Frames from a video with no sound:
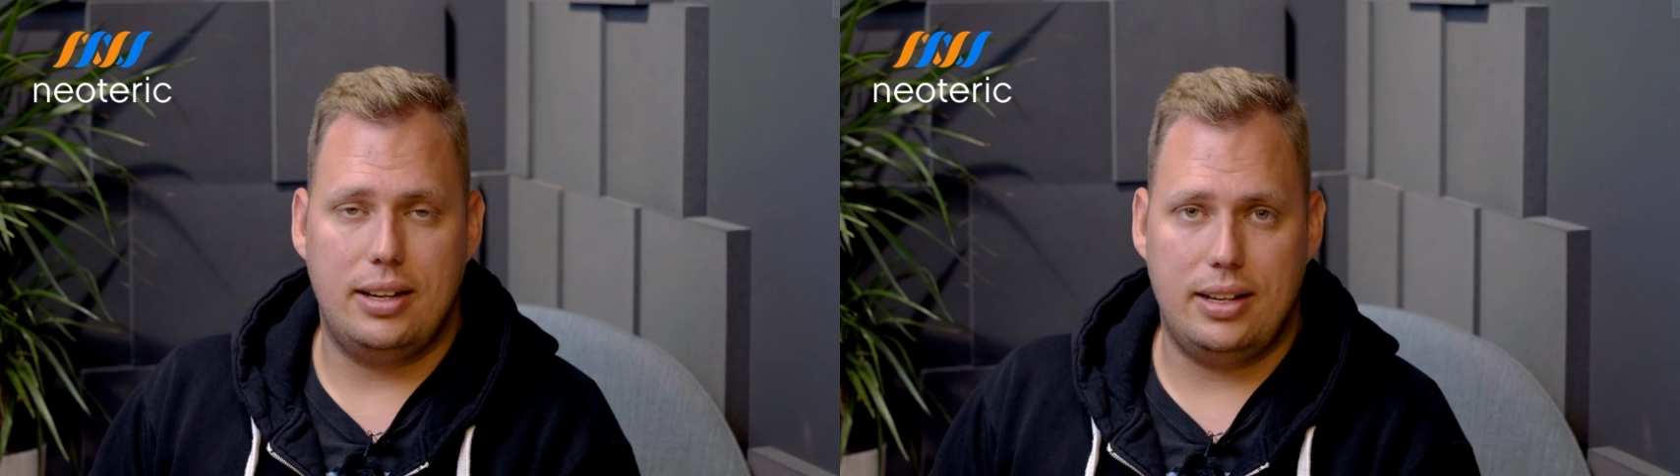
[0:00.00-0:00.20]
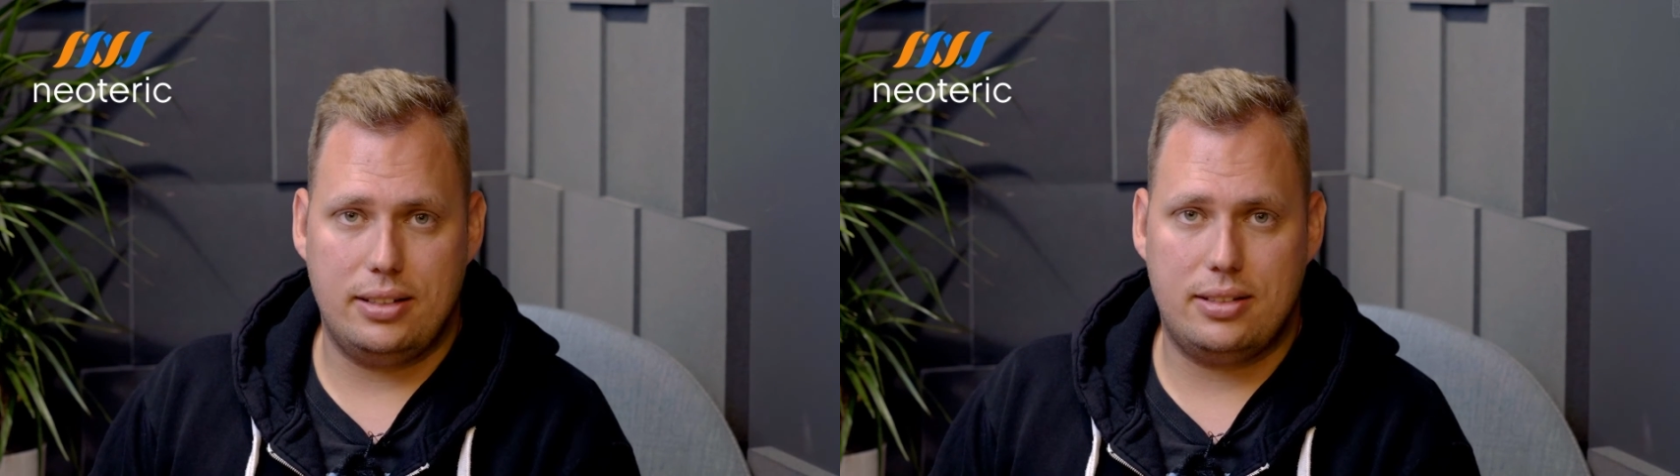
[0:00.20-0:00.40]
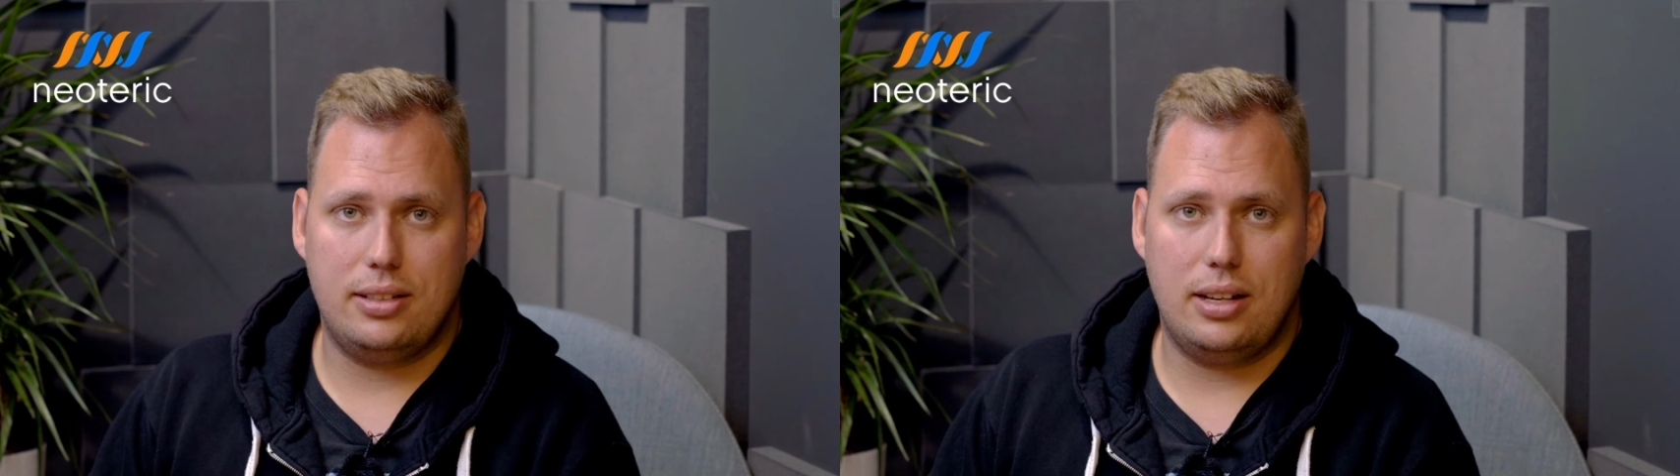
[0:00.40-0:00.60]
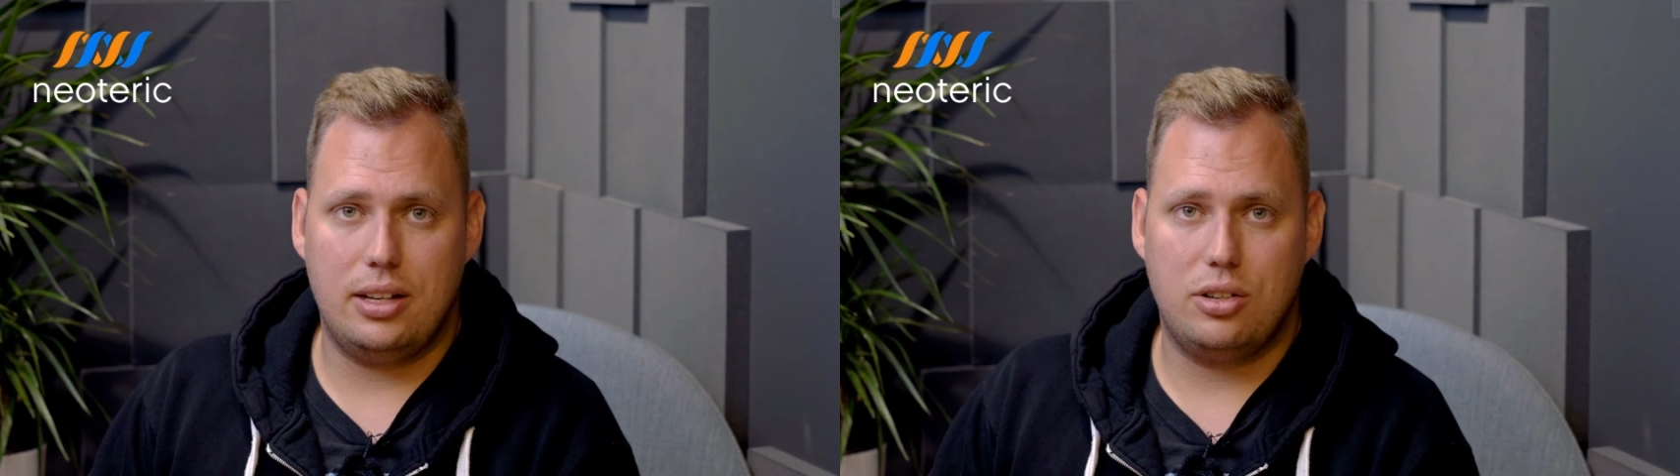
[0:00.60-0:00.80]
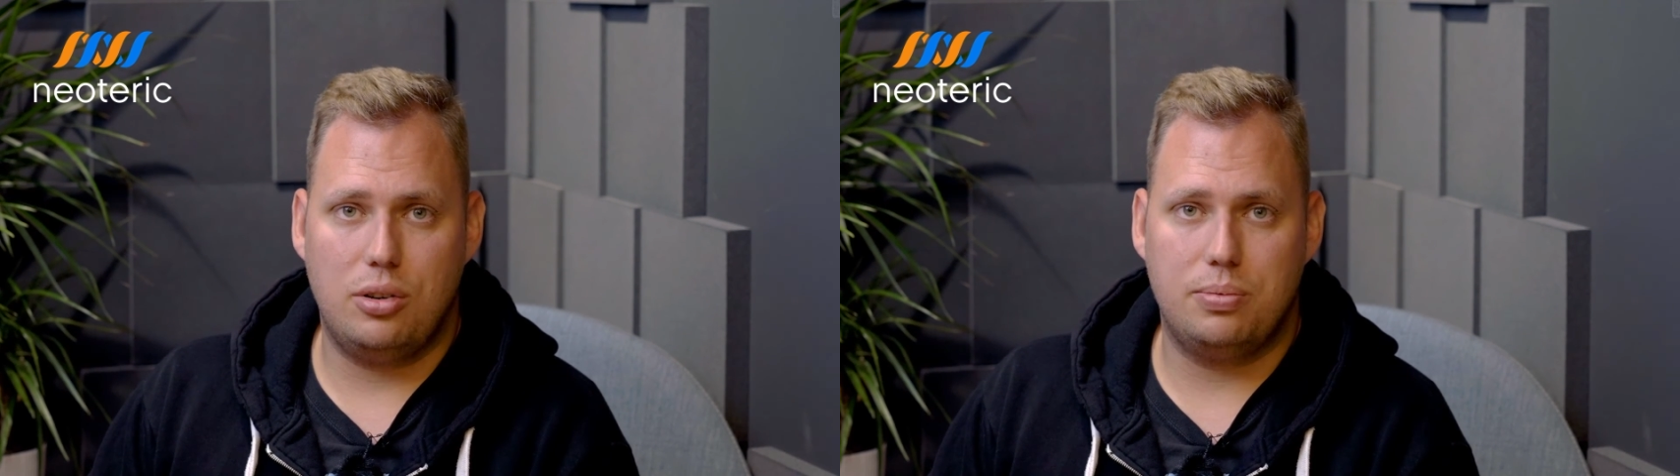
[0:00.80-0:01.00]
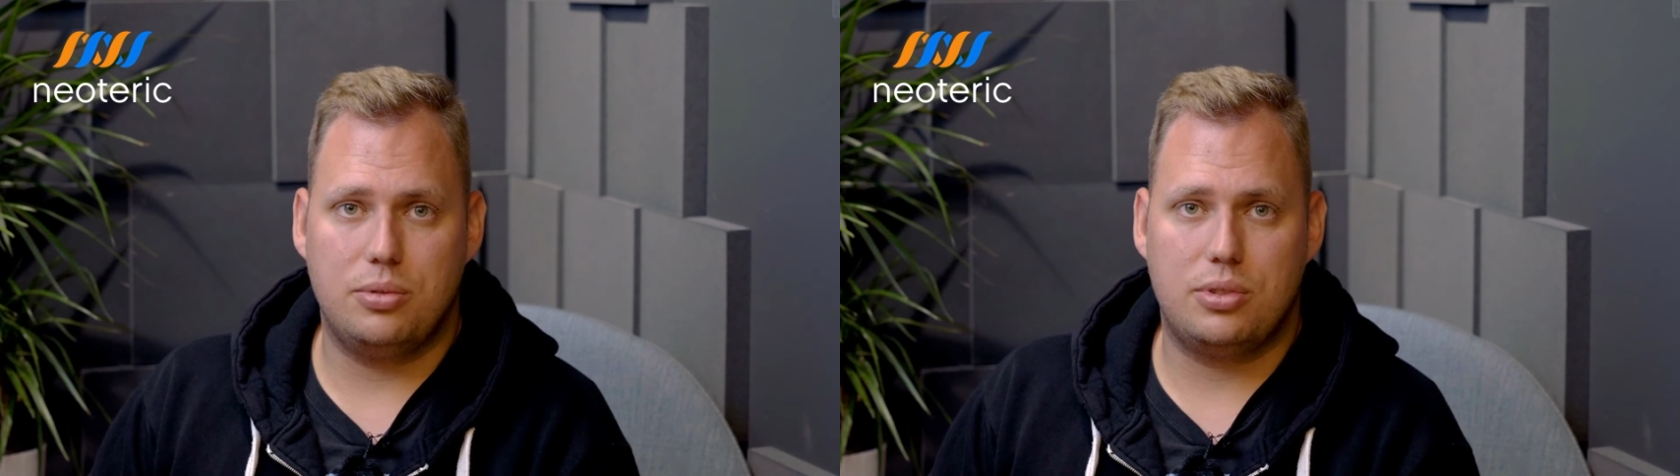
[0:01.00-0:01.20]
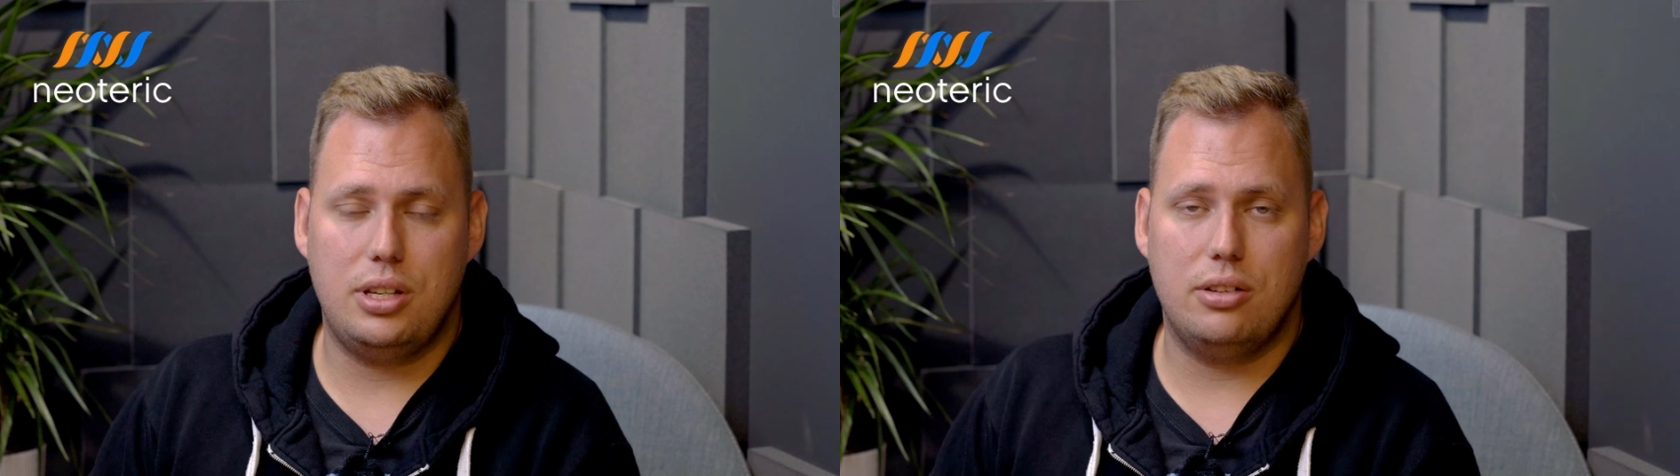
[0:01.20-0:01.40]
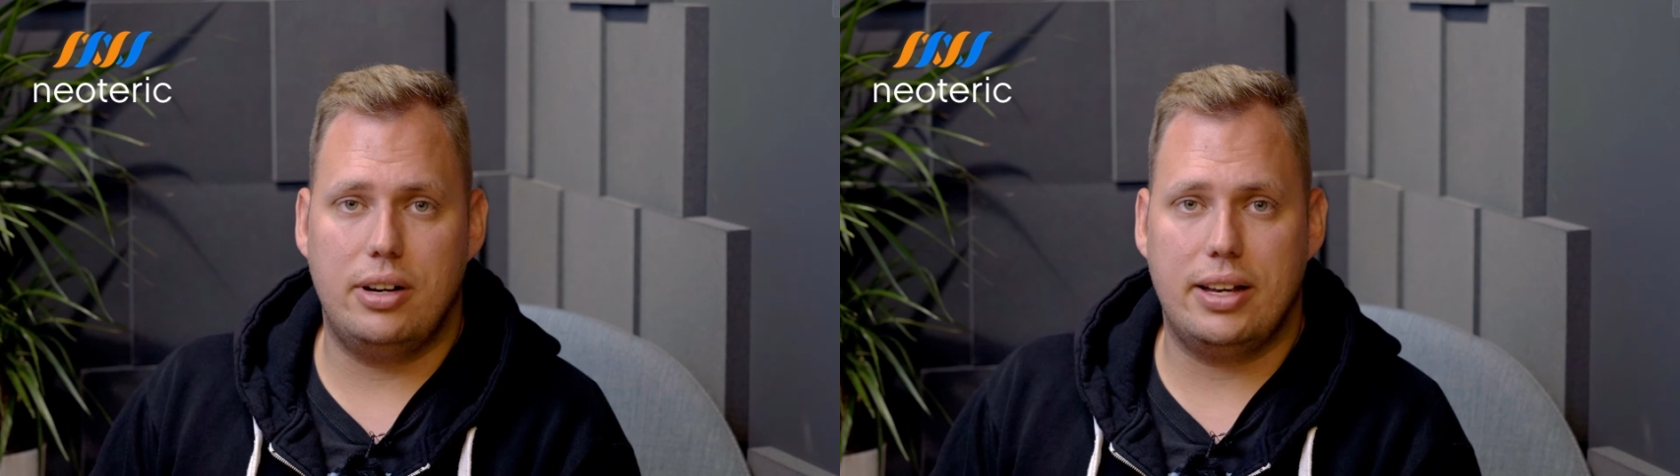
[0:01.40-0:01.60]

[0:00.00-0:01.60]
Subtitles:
and I hope to see you